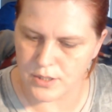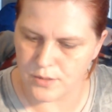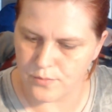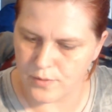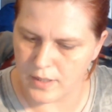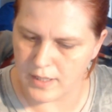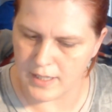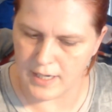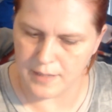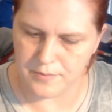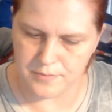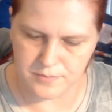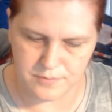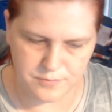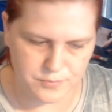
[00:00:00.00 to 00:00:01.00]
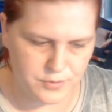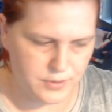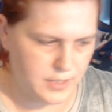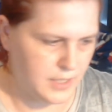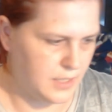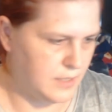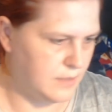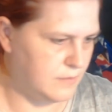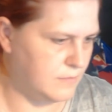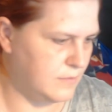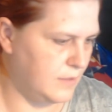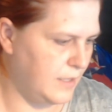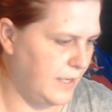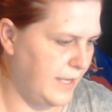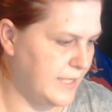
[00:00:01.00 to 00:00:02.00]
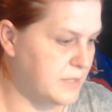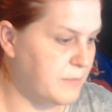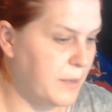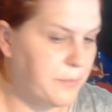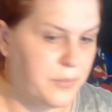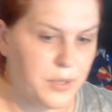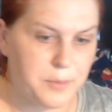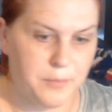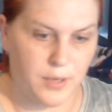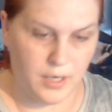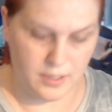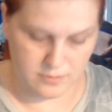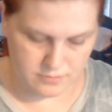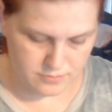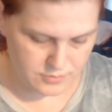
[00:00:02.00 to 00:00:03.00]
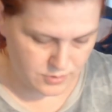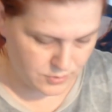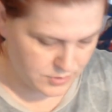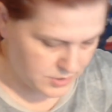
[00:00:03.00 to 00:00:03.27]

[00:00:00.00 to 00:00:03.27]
where I put it. It's my bookmark. So it's